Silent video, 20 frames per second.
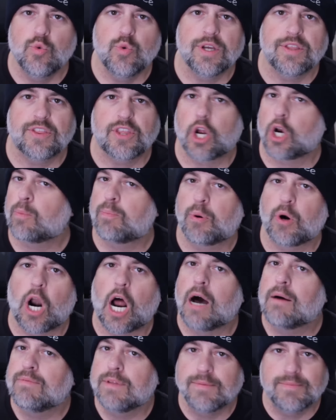with our
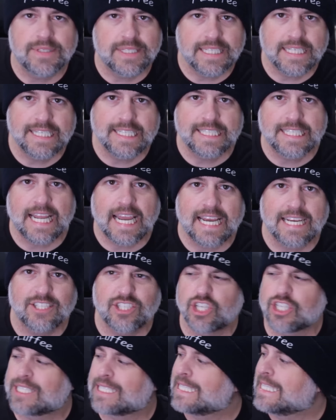problems these days?
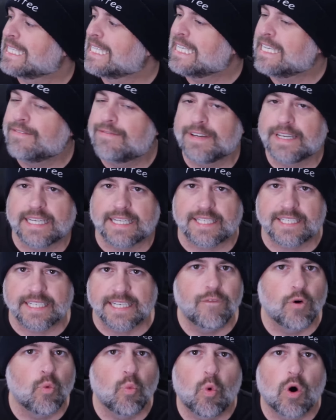Just leave it
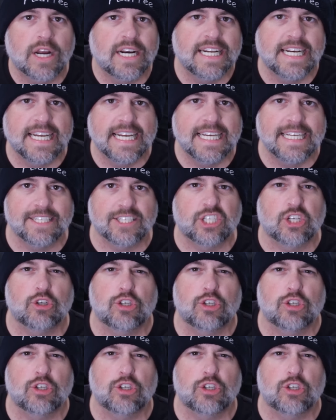for what it is.